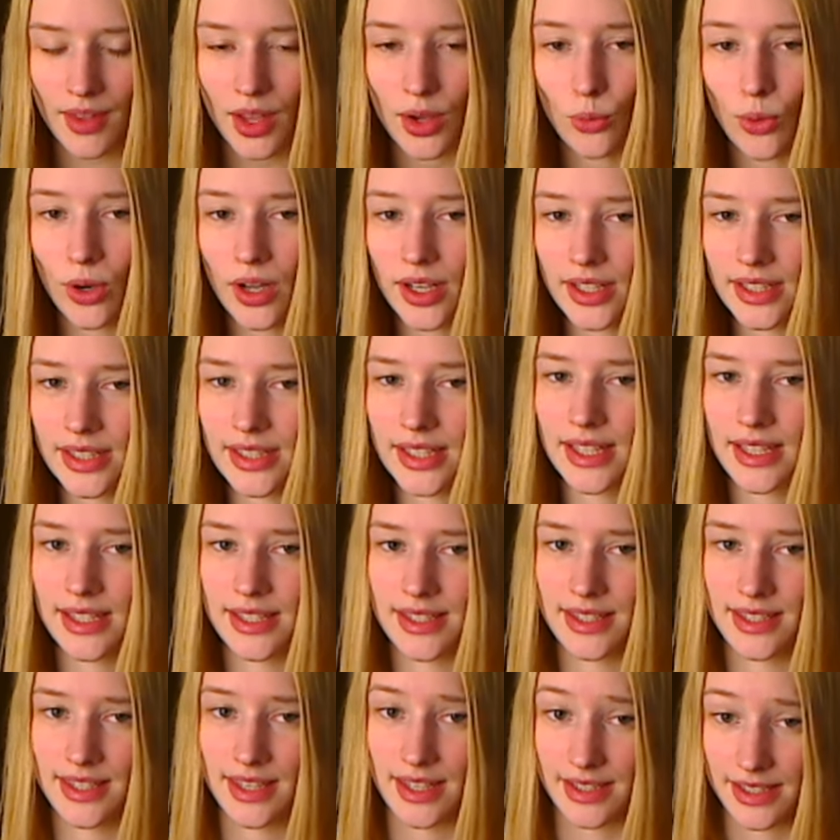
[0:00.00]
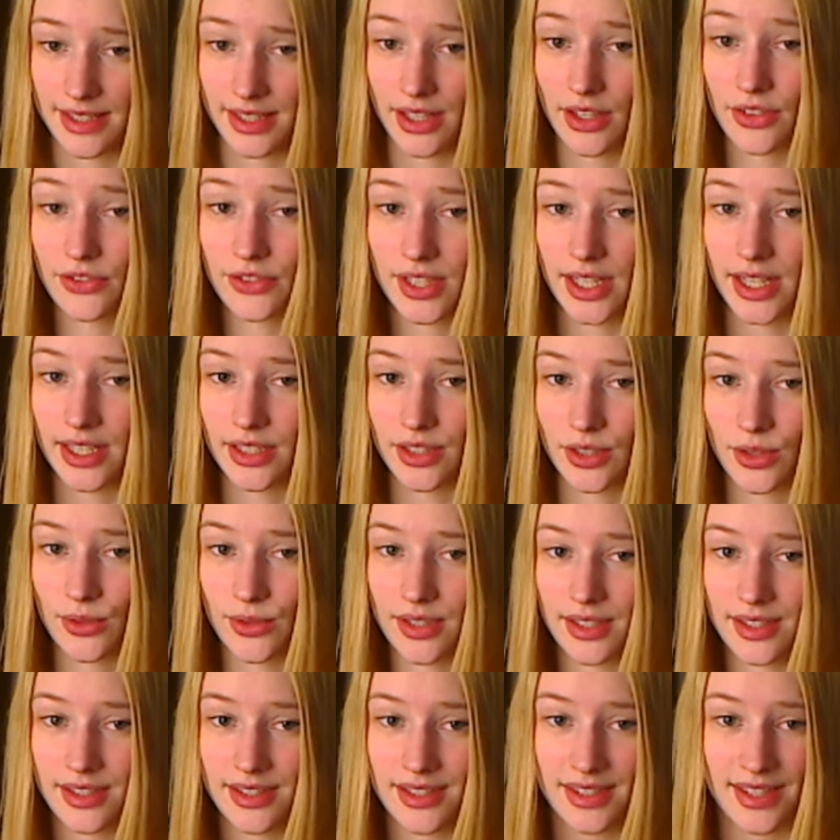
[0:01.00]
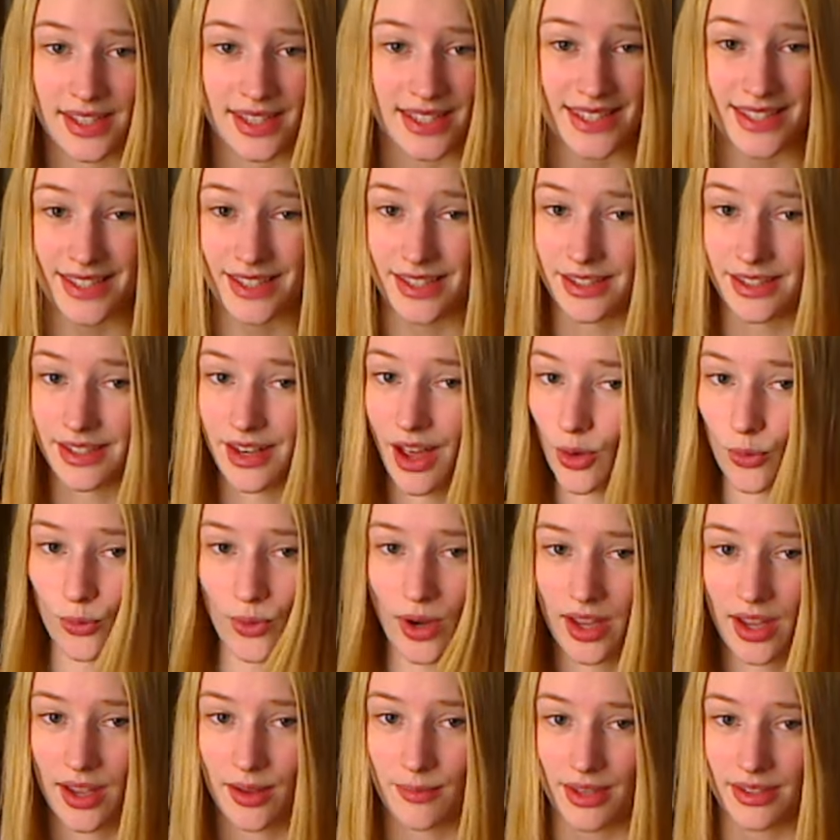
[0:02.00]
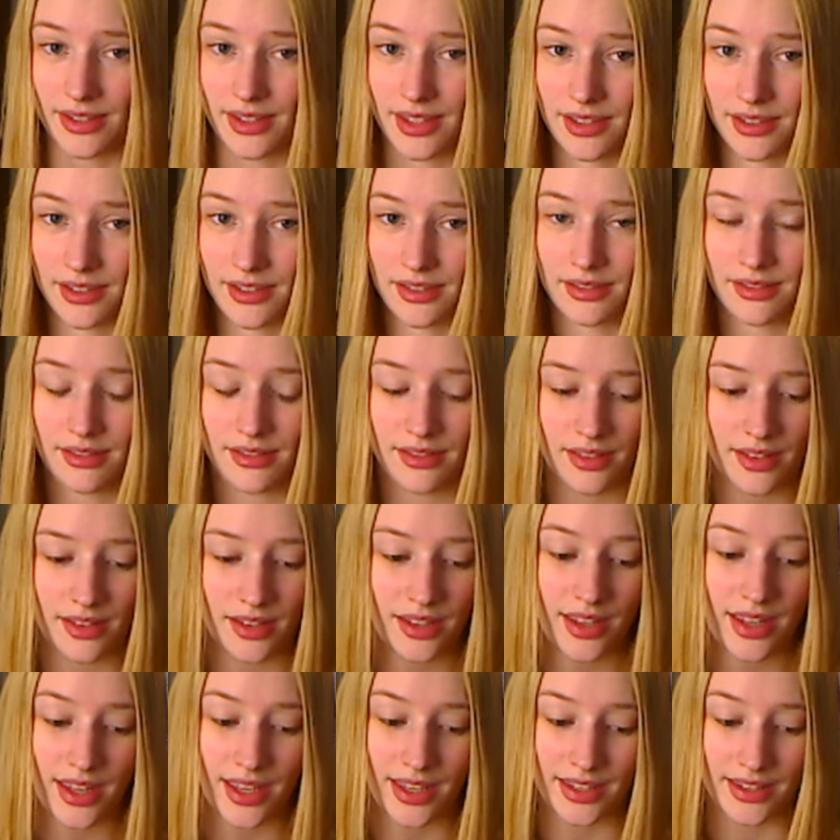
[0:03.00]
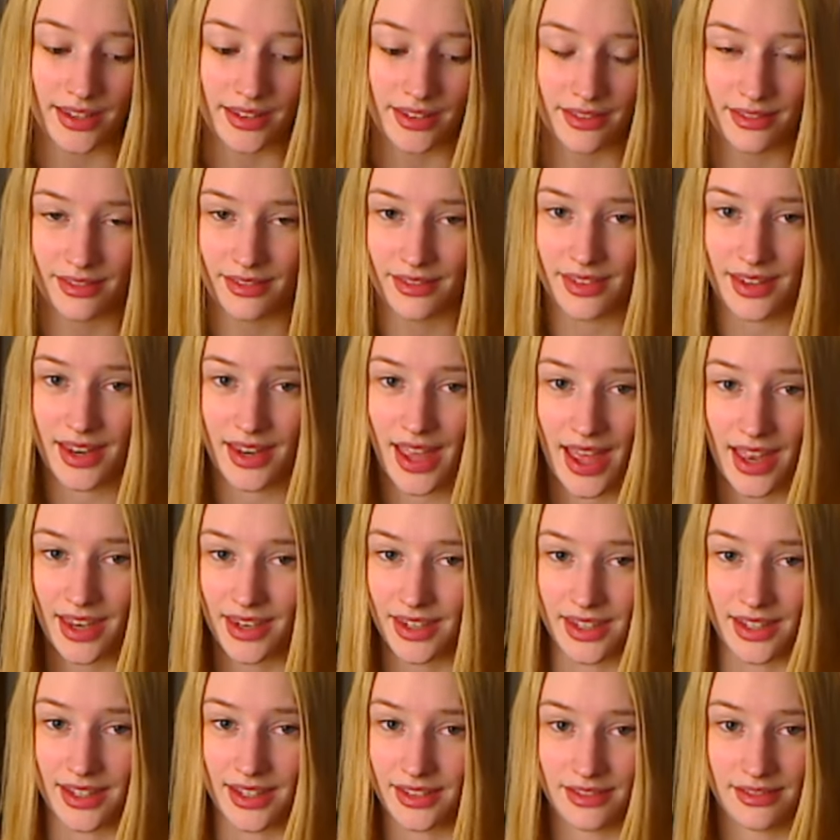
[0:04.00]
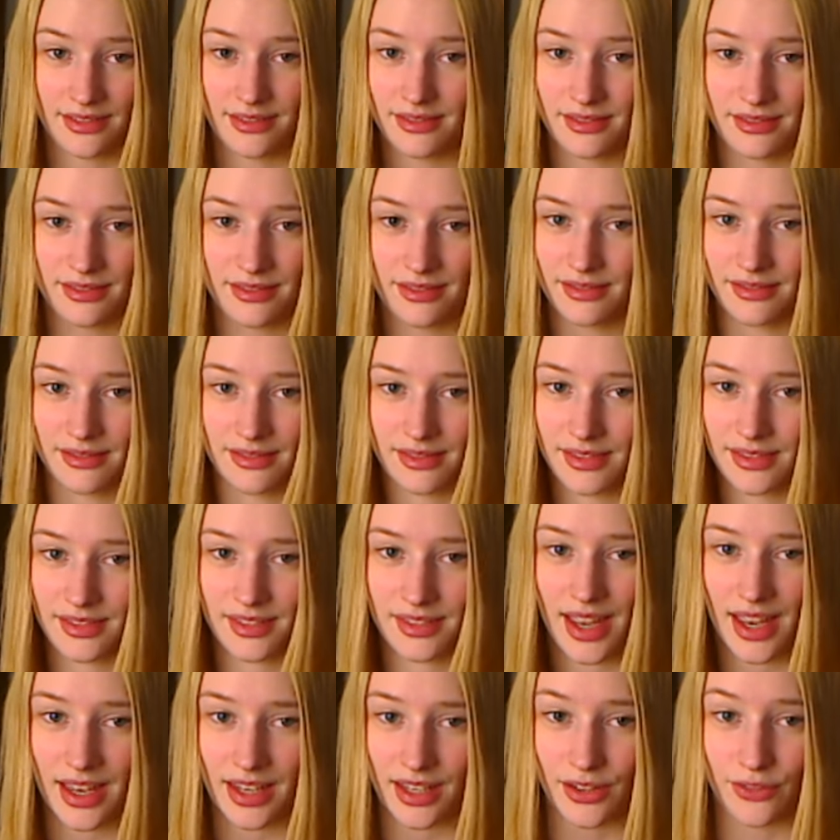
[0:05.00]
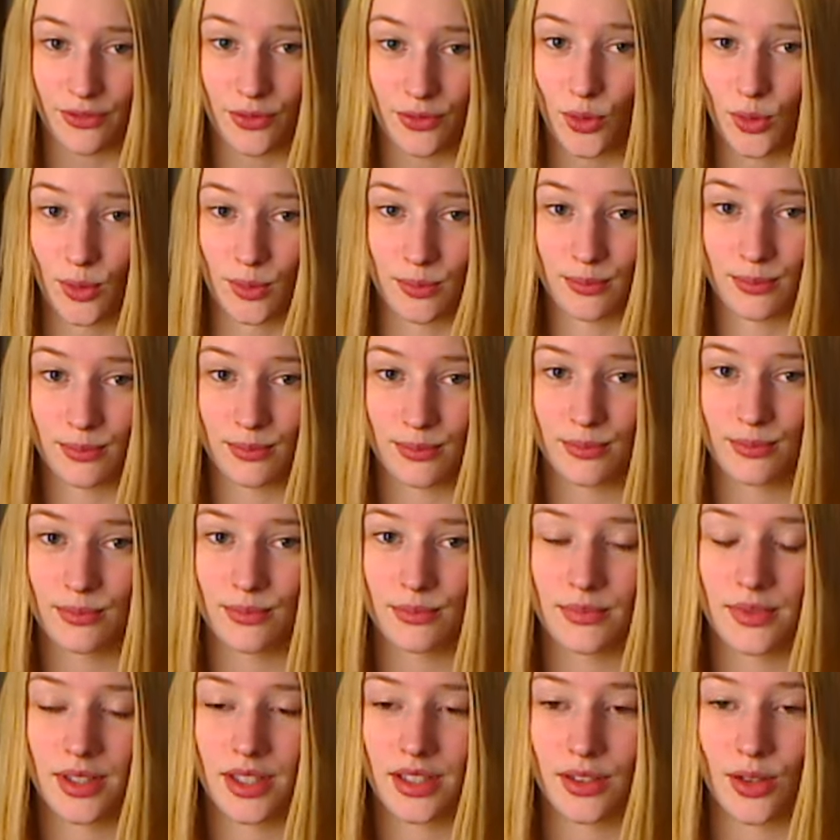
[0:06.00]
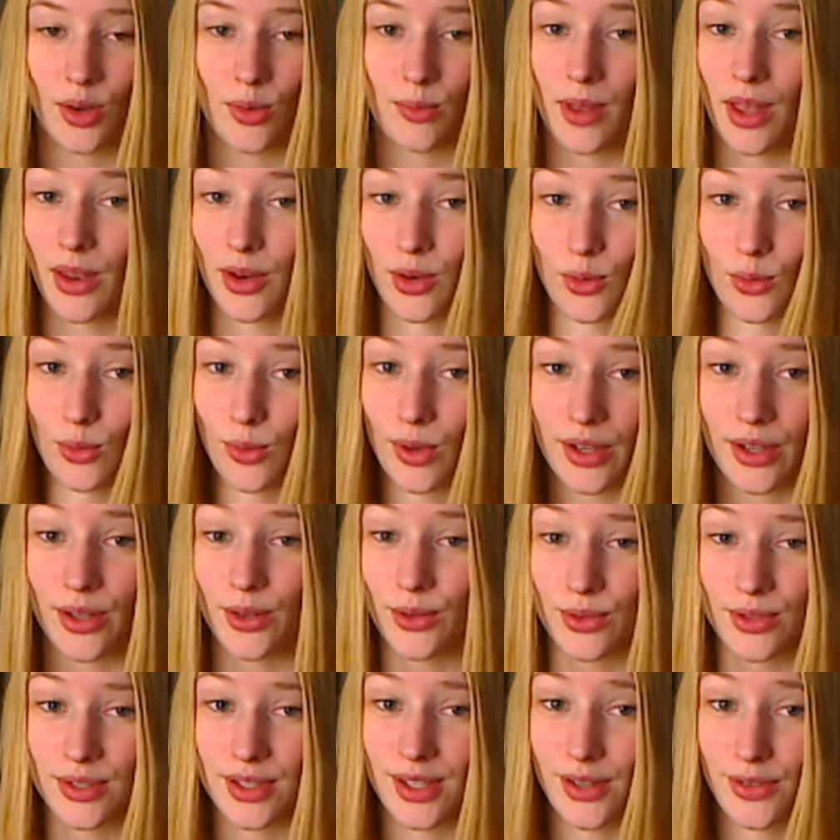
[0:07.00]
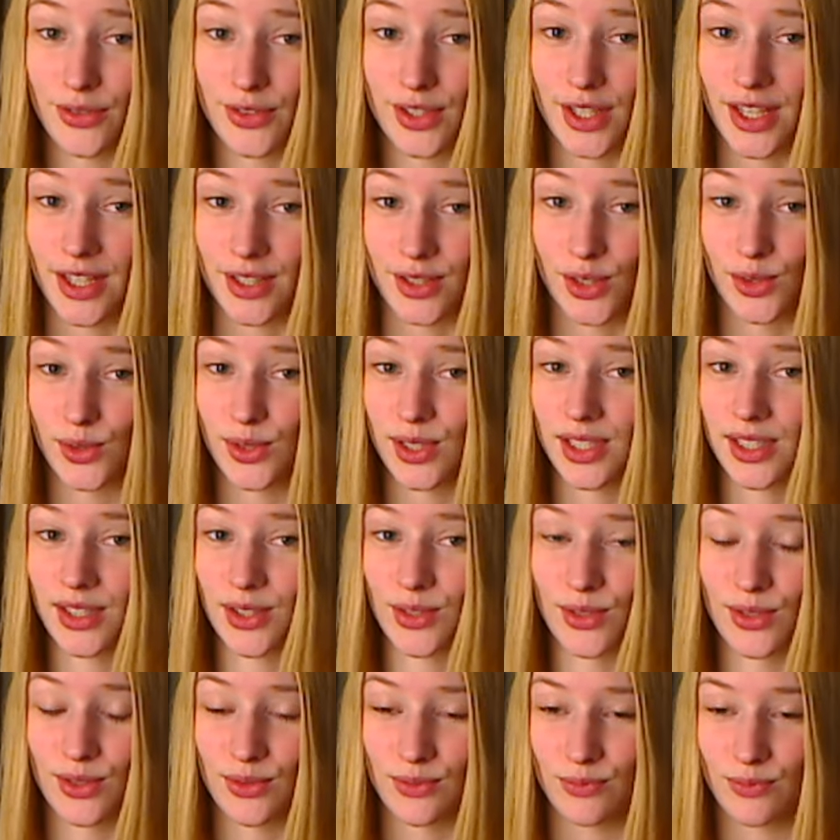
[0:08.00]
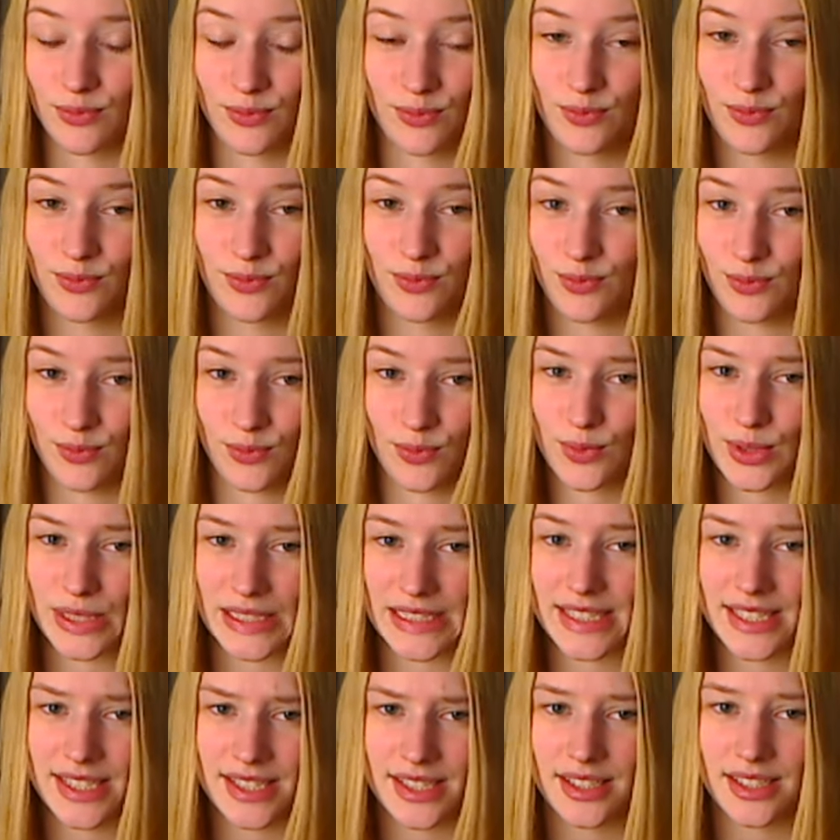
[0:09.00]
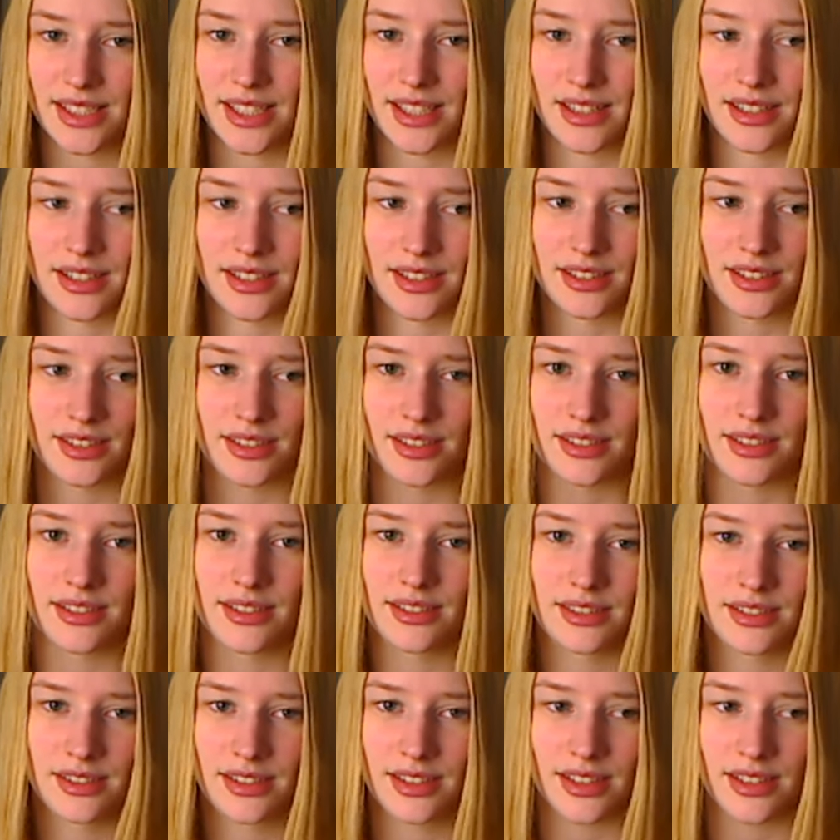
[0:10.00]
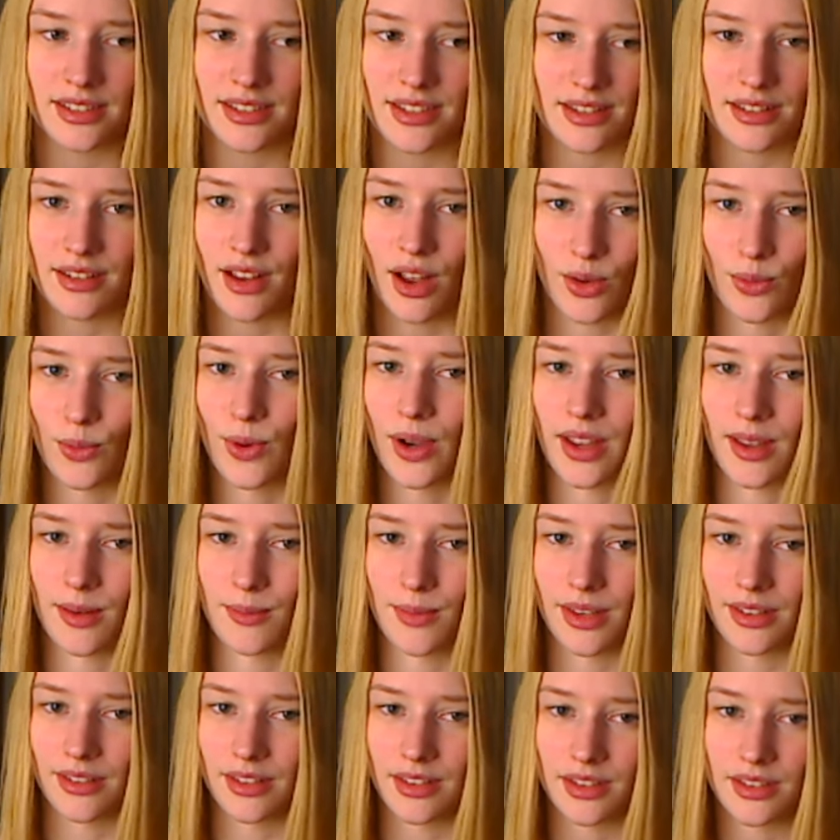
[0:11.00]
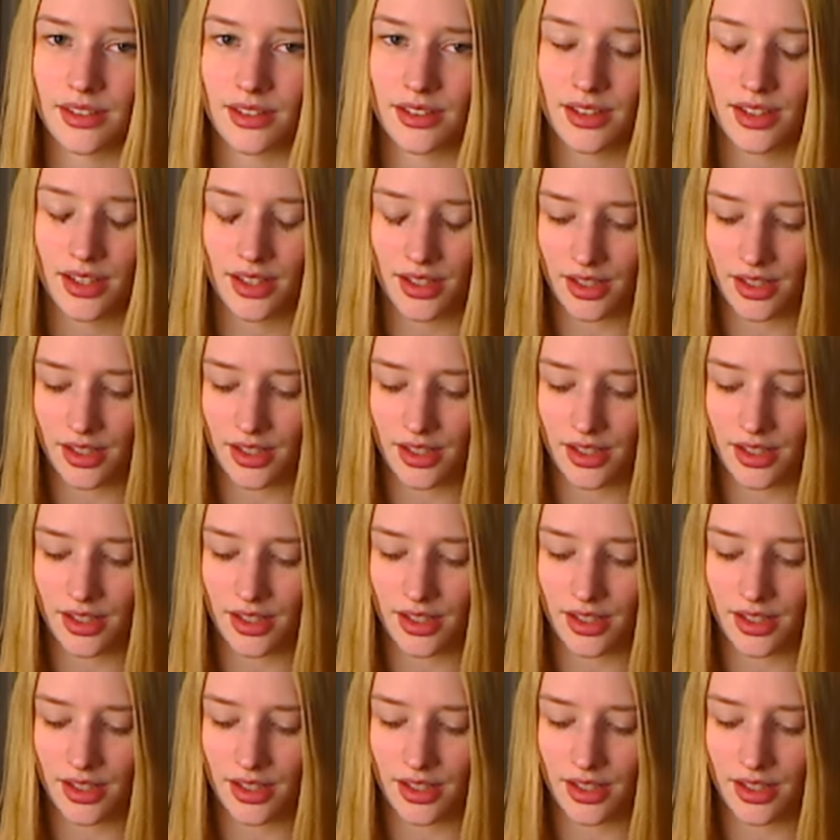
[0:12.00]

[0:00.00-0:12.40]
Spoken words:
One is that self-diagnosis is not recommended in any form. No matter what you're self-diagnosing with, it's not recommended.